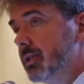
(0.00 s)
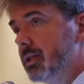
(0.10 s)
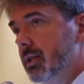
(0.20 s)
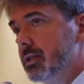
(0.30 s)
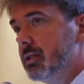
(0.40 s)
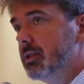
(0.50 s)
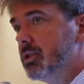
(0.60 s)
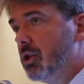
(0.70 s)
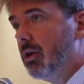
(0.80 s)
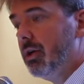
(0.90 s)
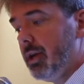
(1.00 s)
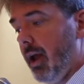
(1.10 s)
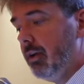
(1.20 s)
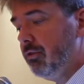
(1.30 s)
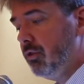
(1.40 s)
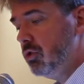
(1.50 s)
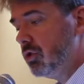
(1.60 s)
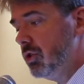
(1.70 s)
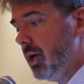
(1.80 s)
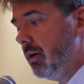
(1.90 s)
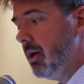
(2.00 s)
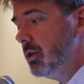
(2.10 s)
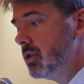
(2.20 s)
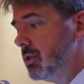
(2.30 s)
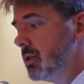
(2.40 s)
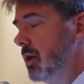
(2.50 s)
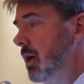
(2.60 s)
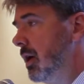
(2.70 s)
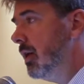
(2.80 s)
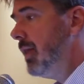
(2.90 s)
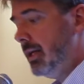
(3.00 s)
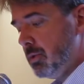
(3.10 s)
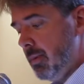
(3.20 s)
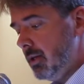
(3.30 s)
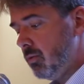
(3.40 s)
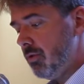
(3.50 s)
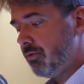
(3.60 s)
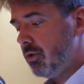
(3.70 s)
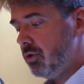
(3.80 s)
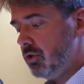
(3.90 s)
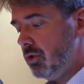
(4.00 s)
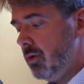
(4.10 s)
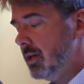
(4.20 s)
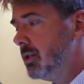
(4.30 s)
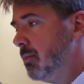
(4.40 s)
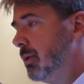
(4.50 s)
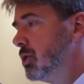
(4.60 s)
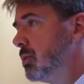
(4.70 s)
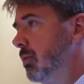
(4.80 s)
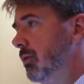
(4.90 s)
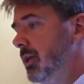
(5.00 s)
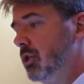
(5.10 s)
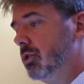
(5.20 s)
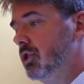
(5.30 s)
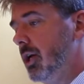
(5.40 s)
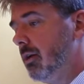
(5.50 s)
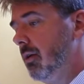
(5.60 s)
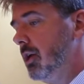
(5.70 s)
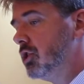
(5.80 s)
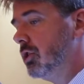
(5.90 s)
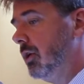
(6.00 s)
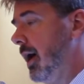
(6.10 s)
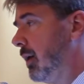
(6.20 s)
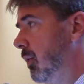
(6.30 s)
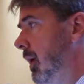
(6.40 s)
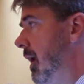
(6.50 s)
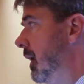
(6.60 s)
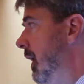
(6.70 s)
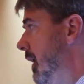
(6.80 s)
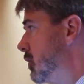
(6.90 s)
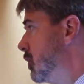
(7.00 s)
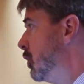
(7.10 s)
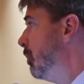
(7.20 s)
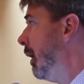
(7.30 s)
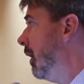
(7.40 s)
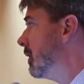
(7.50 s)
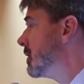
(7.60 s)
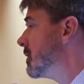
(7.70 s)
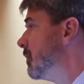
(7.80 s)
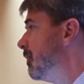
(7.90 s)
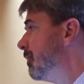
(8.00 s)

citizens, current and future generations. That's been referred to as the principle of intergenerational equity, and it has 2 parts.